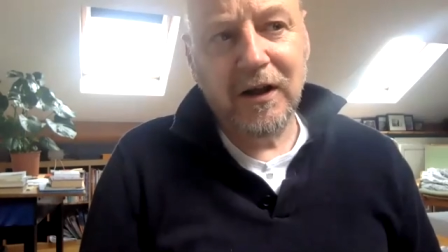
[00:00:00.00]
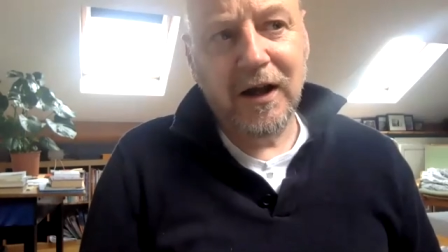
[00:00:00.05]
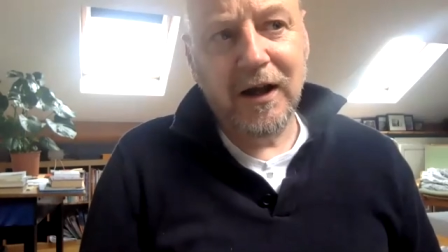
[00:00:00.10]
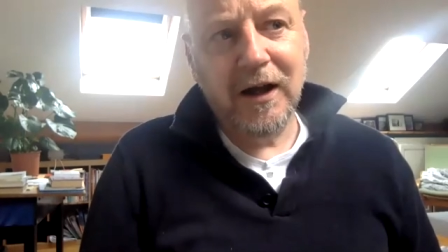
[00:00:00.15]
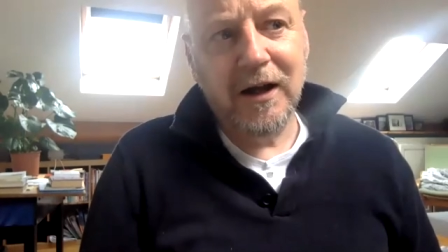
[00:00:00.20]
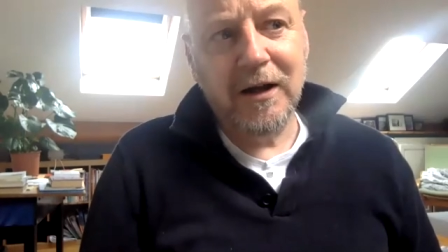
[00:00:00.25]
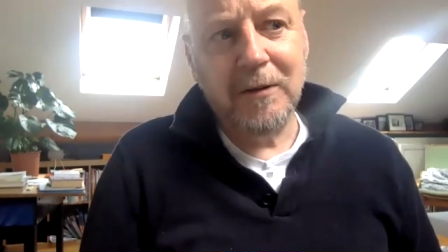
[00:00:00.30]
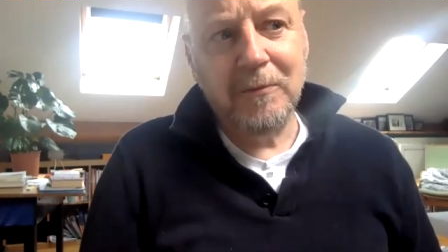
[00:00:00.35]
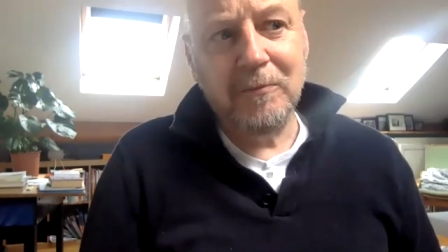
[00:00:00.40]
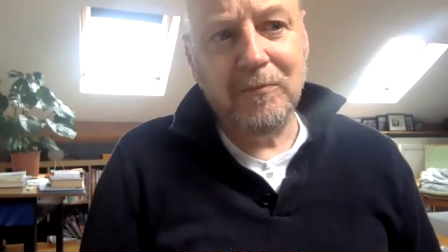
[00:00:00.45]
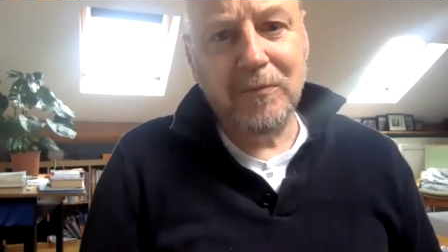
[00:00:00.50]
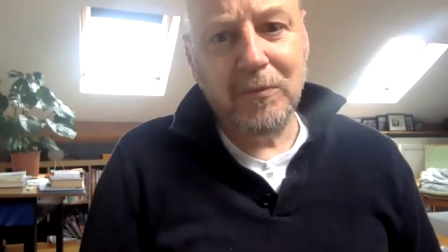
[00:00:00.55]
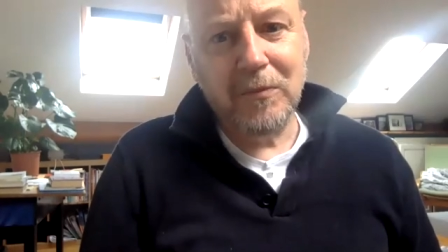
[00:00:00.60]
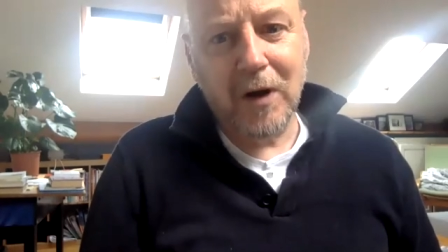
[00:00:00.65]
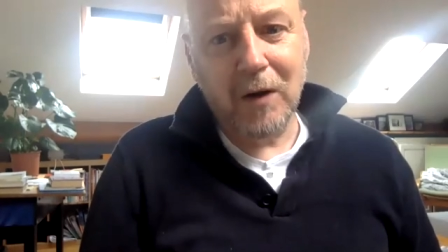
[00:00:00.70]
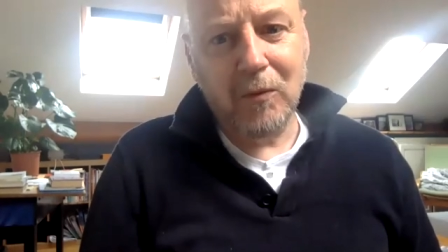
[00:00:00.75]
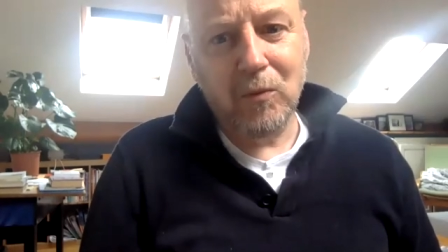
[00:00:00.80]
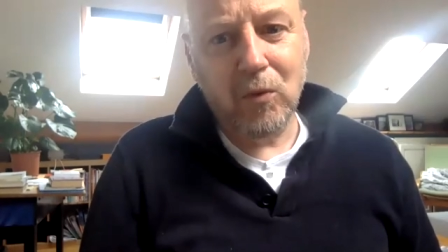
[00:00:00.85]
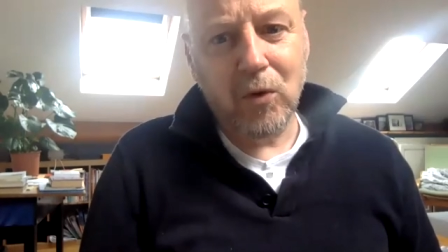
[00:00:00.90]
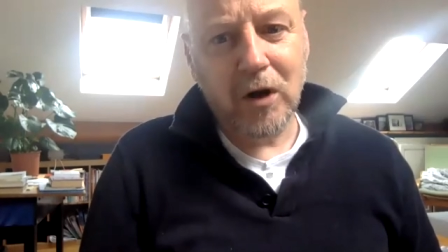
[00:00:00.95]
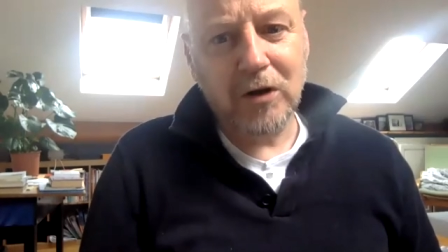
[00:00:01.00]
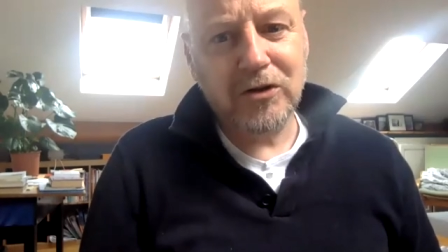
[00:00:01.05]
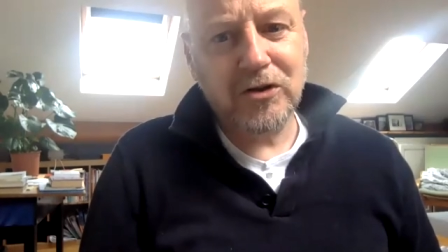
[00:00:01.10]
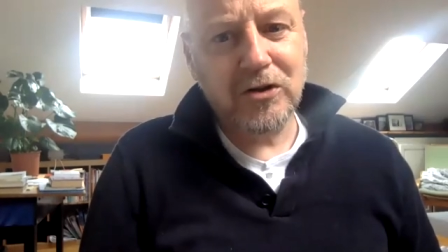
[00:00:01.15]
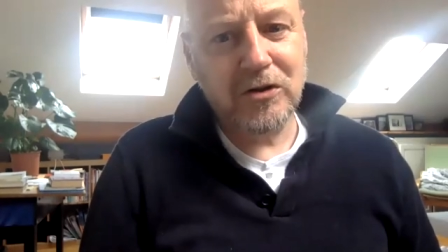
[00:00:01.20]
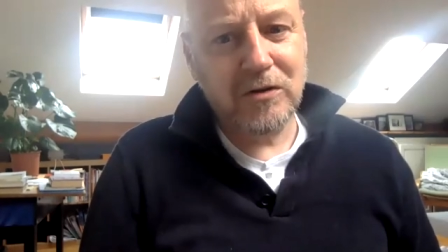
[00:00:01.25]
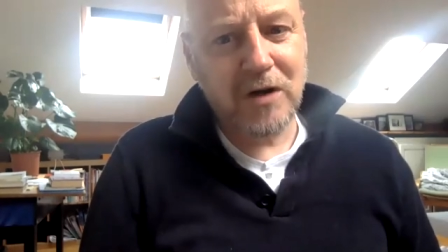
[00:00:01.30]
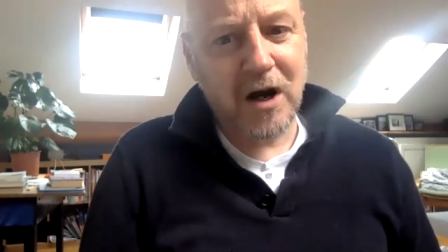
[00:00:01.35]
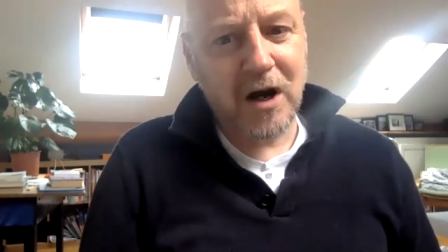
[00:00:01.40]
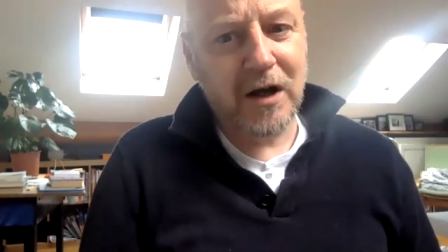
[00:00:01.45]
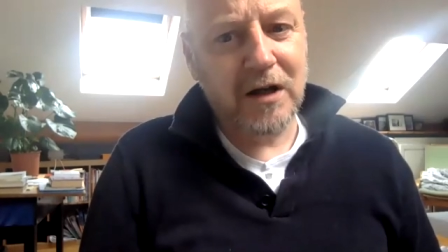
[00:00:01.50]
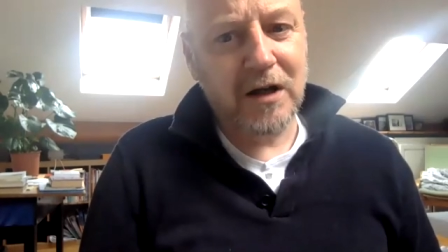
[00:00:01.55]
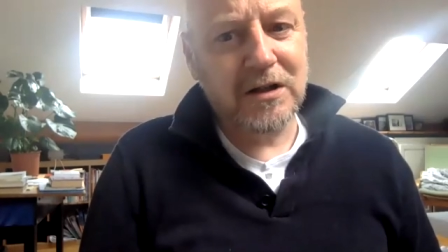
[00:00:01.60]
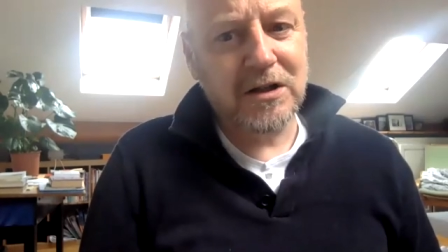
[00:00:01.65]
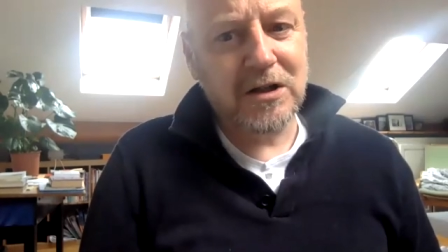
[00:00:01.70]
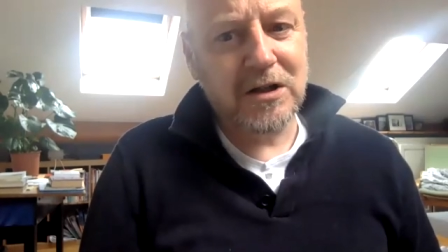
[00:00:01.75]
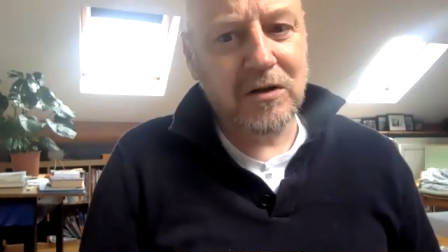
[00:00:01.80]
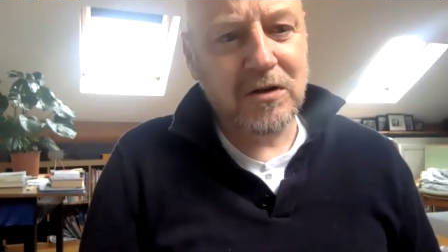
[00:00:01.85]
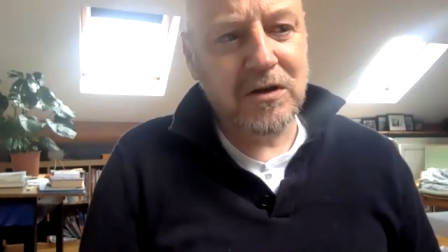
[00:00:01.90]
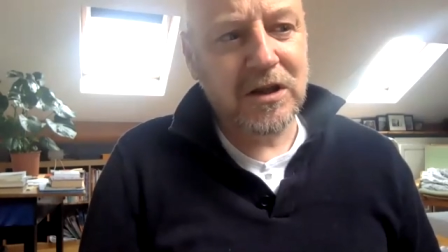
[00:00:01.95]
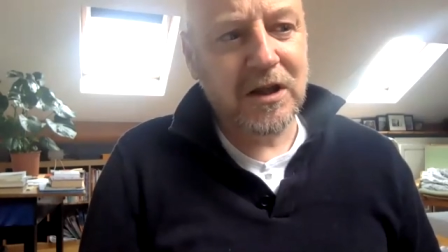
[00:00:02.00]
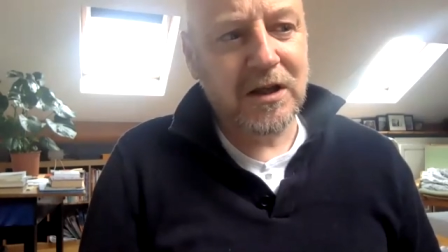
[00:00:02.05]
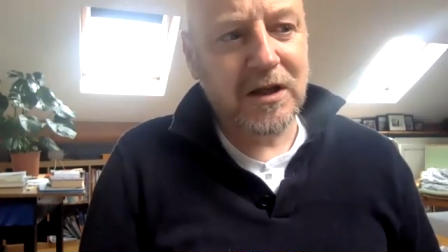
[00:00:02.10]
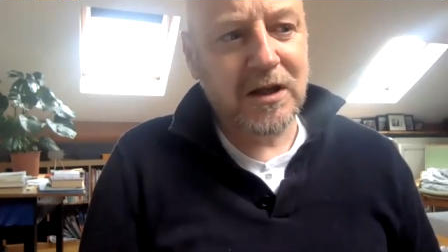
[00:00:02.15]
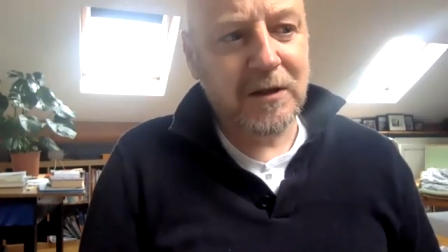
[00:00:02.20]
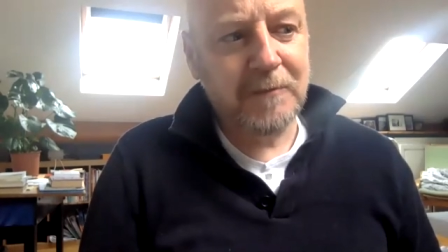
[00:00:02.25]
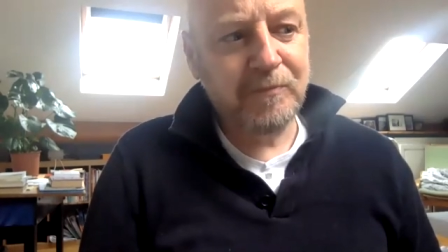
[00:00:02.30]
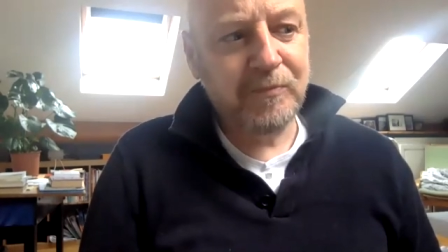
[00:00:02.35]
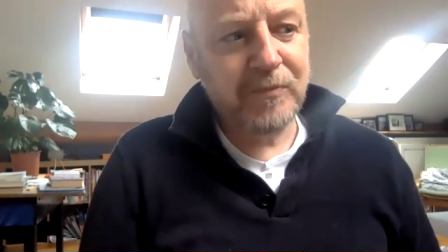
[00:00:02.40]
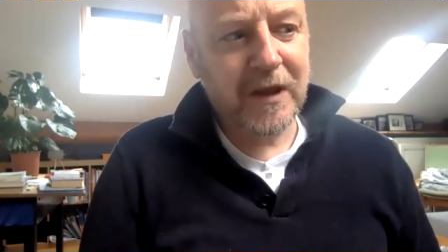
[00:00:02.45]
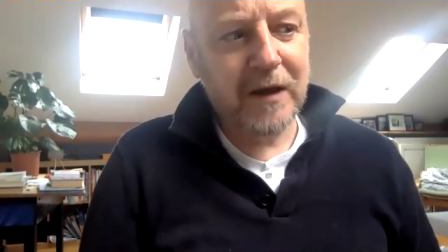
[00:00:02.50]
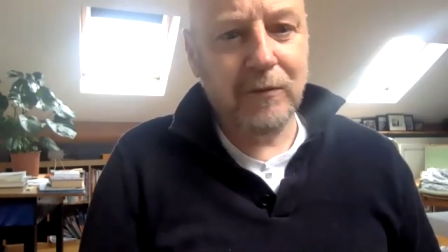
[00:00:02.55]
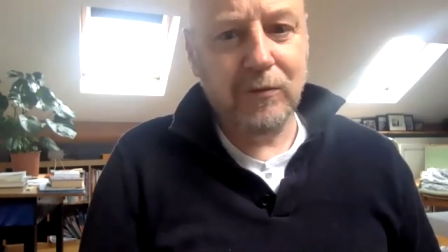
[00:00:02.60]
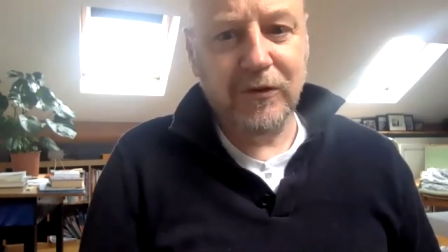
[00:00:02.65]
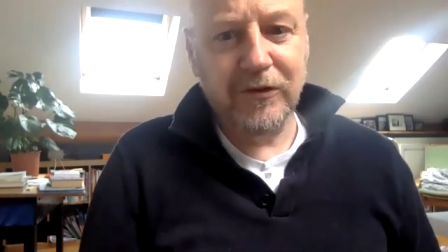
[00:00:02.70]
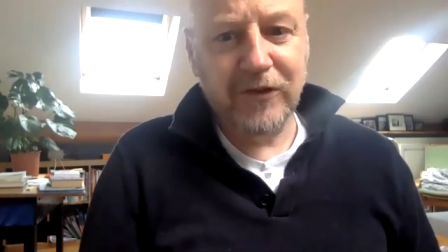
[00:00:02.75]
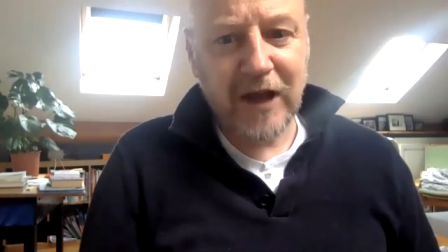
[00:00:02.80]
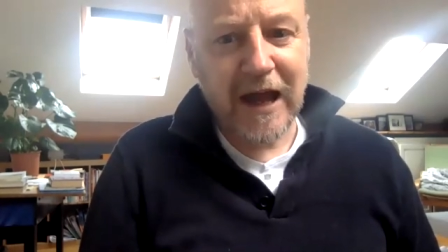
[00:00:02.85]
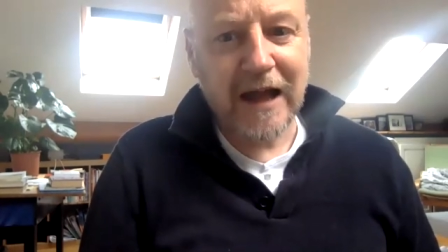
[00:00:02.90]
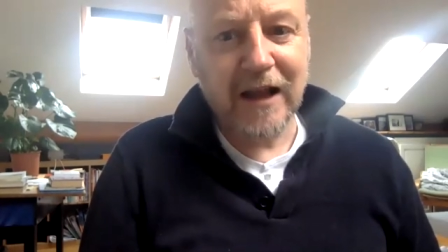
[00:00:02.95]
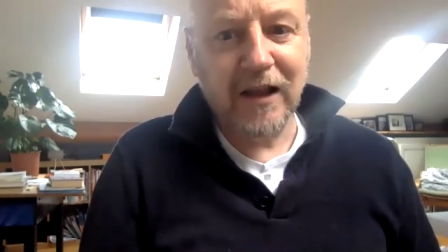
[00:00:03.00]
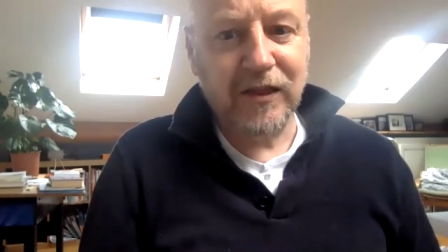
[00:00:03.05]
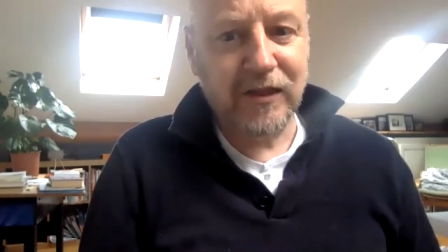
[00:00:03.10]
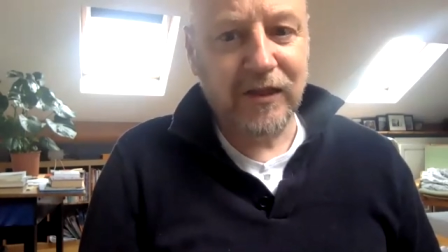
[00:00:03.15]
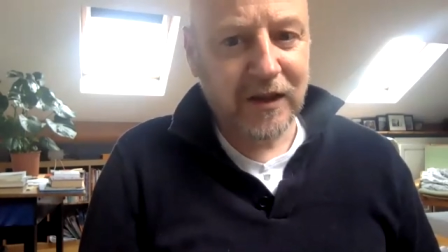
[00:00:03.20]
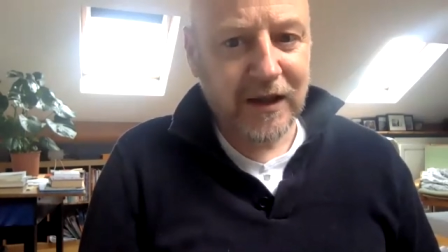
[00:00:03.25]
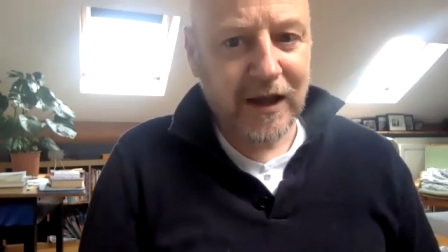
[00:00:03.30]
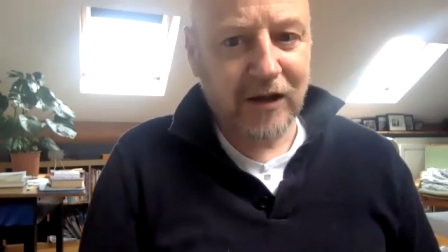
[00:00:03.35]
Um, I worked too hard. I don't think it was healthy,